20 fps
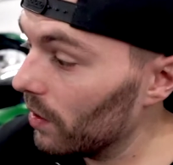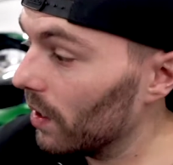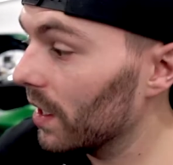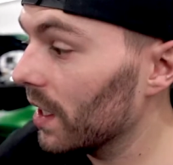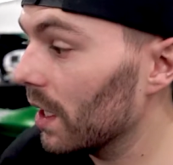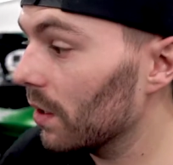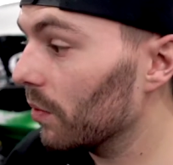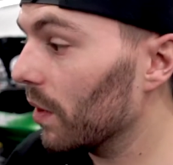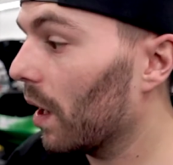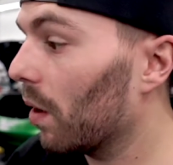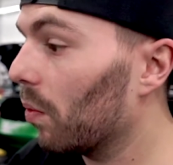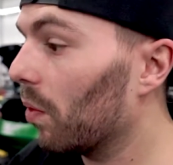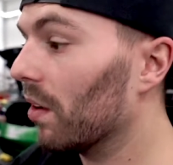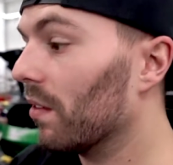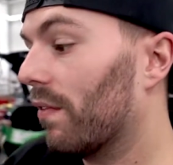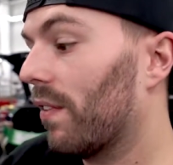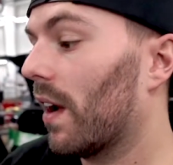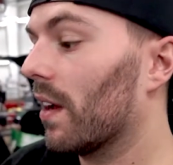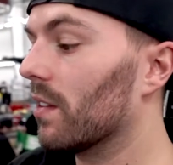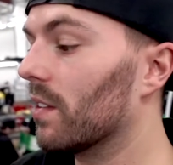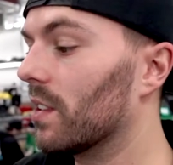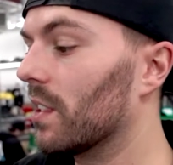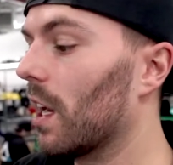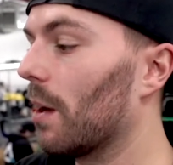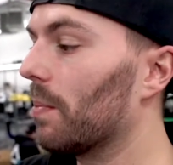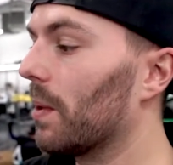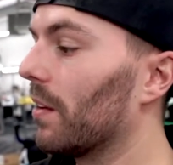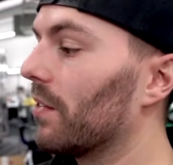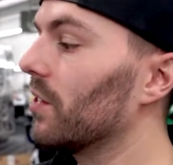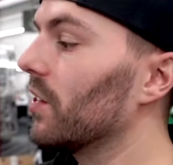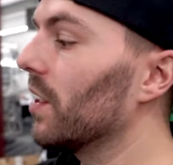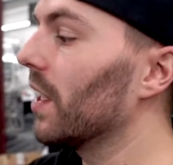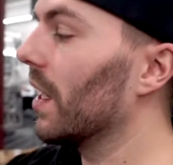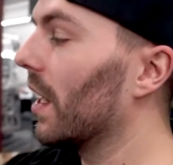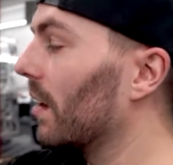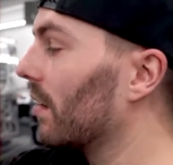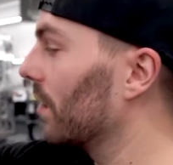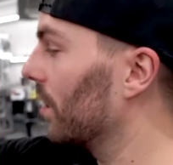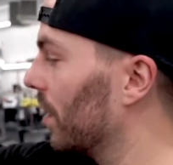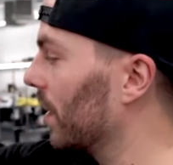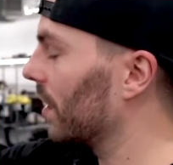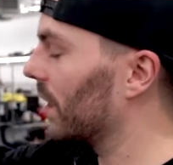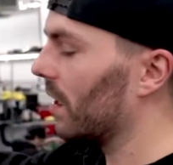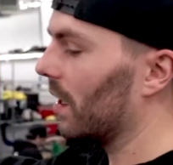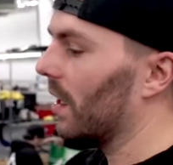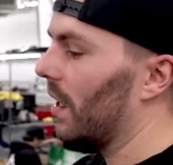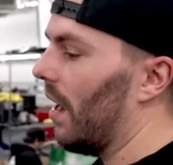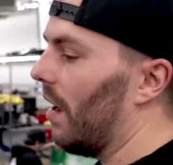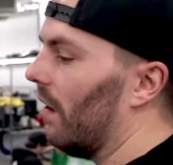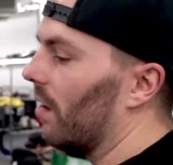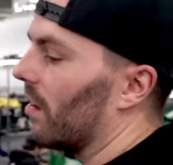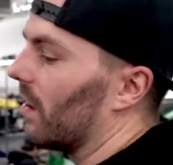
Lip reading: and then we got one final step after you get everything cut out.